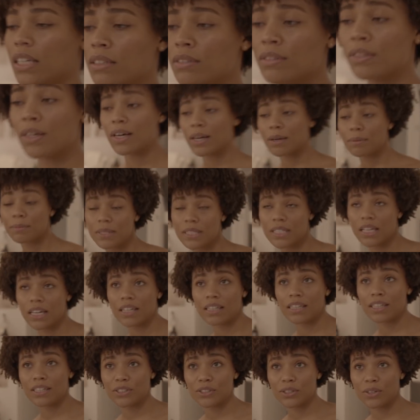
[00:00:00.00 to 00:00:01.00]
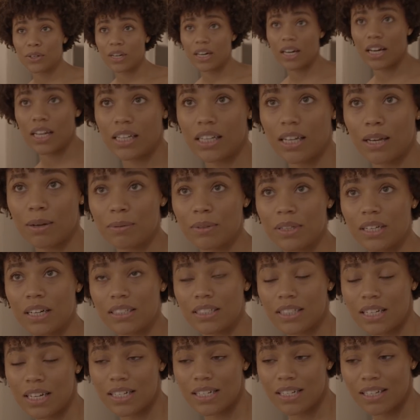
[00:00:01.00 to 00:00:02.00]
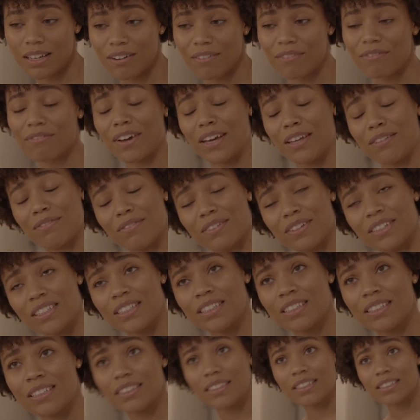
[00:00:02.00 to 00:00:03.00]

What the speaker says: You thought I was gonna let you go to LA without testing your faithfulness?